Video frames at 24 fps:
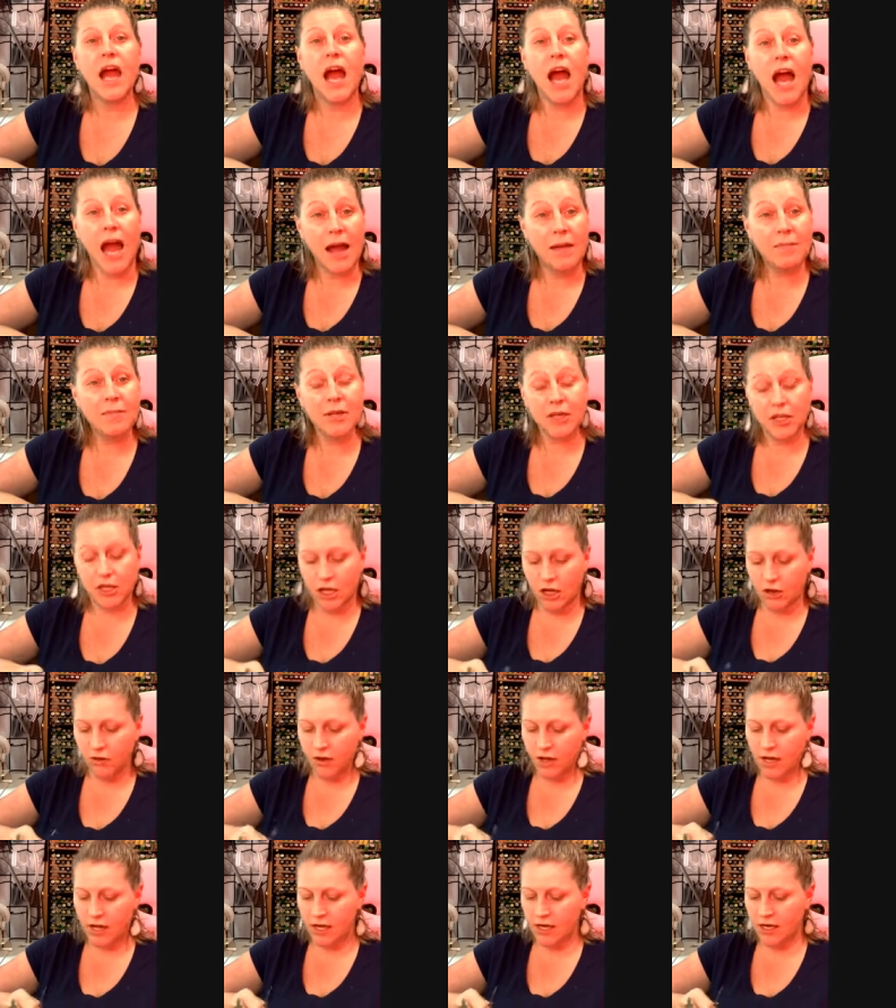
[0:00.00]
I'm going to go
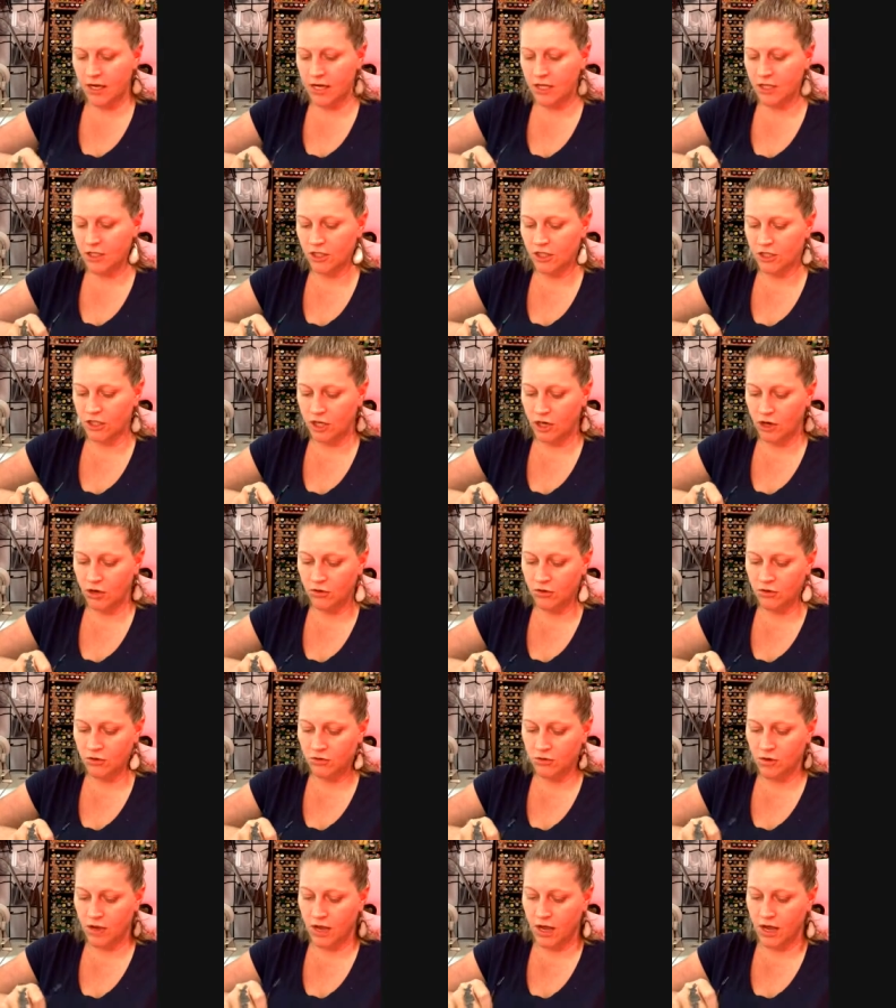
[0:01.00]
ahead and show
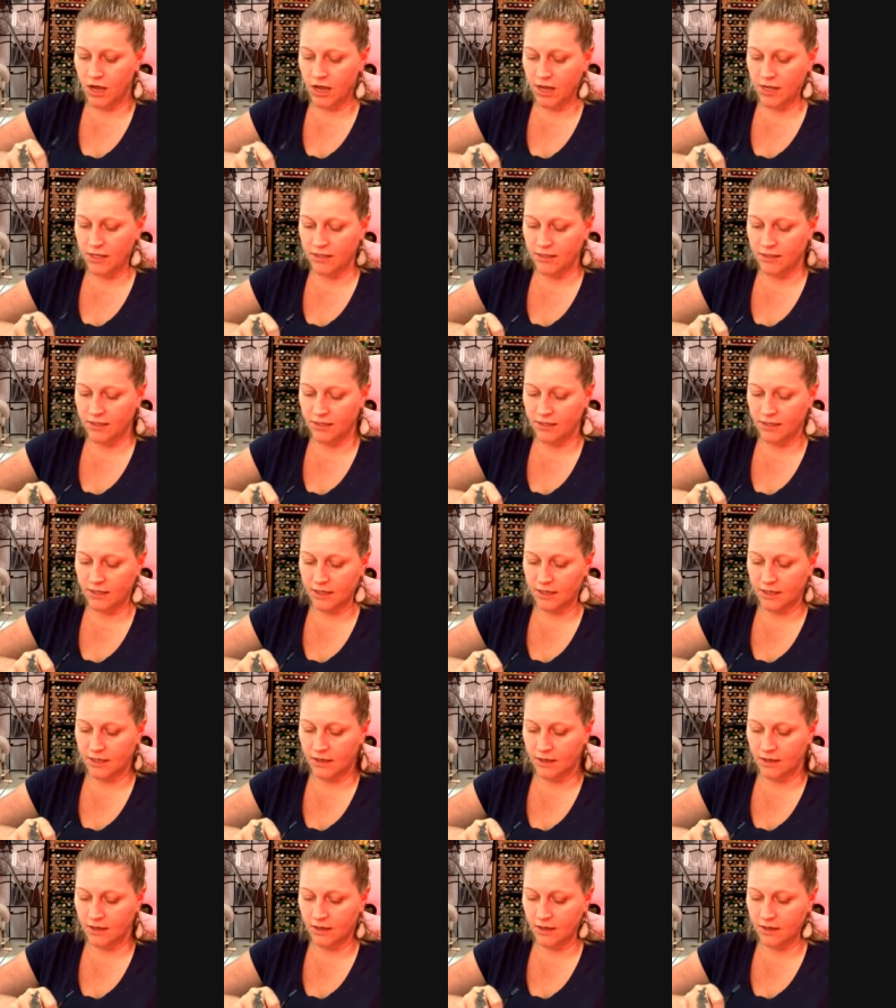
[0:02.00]
you guys
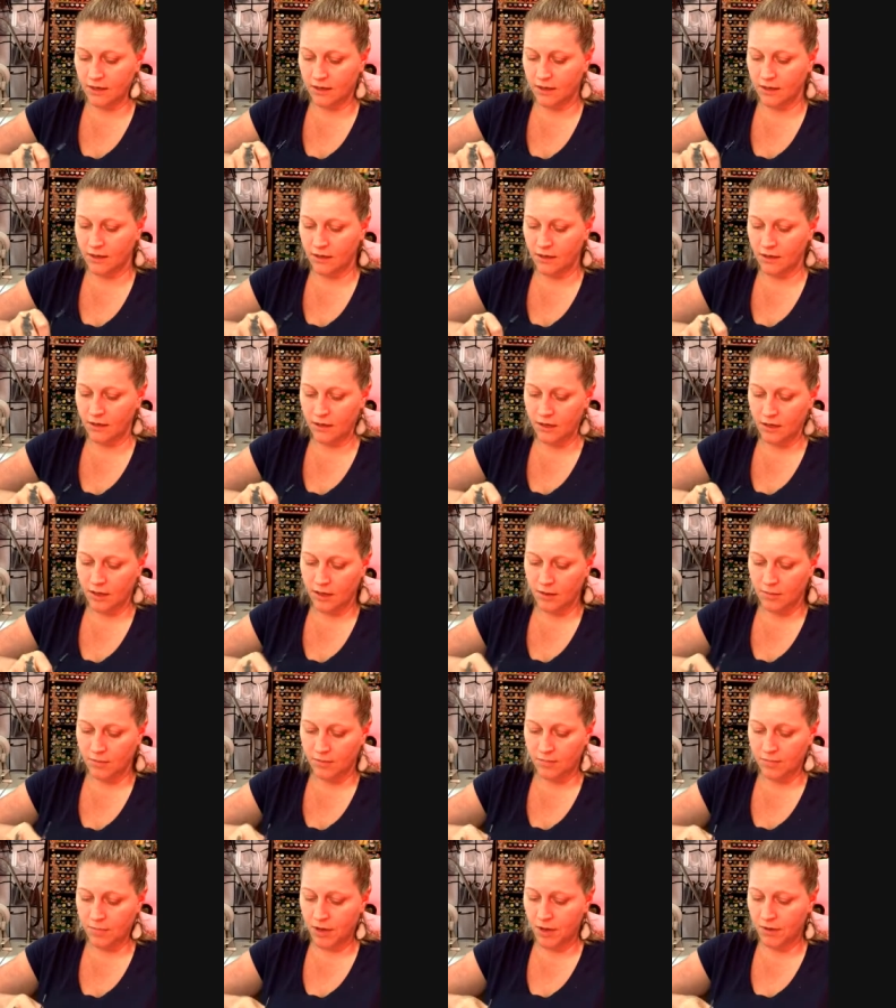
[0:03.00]
the
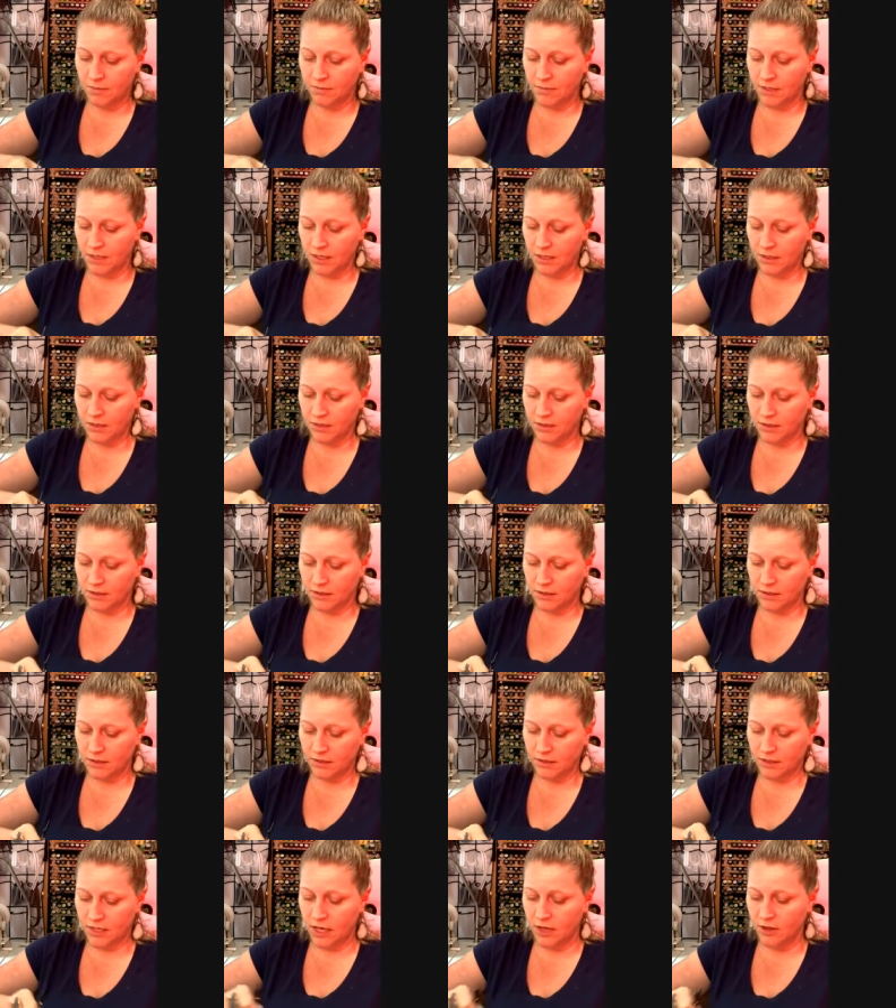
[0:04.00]
bummies,
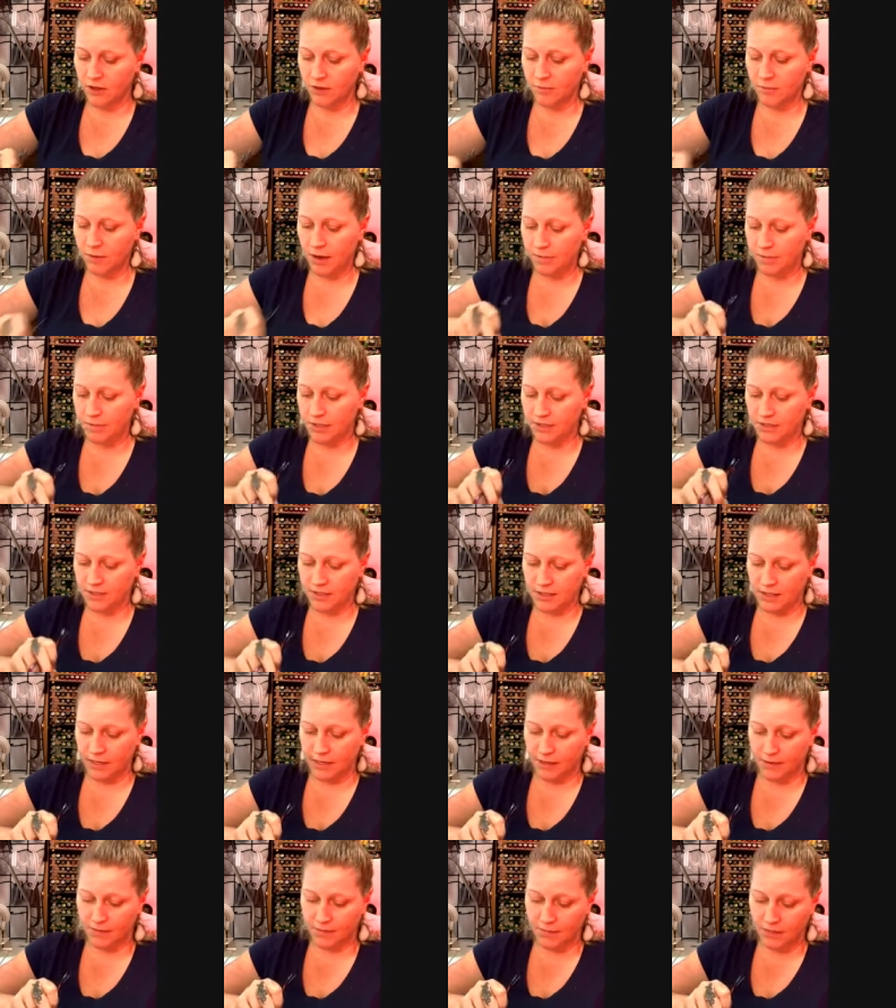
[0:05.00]
the other bummies
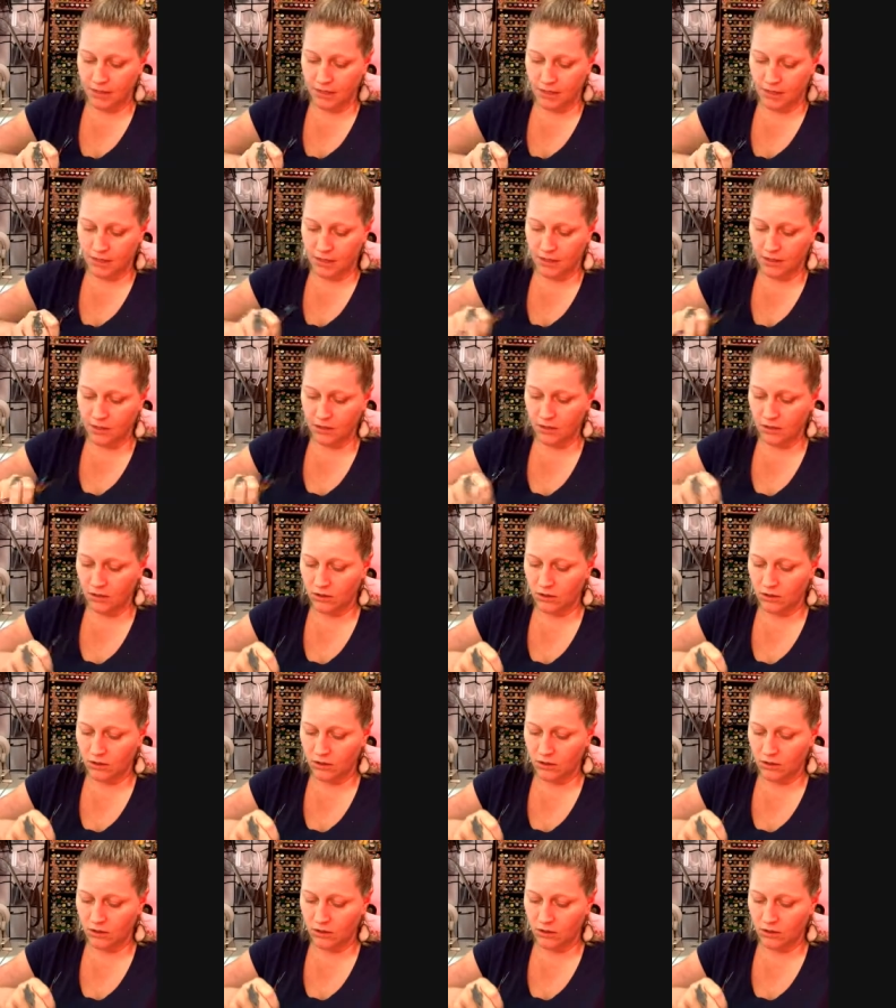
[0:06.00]
that I made.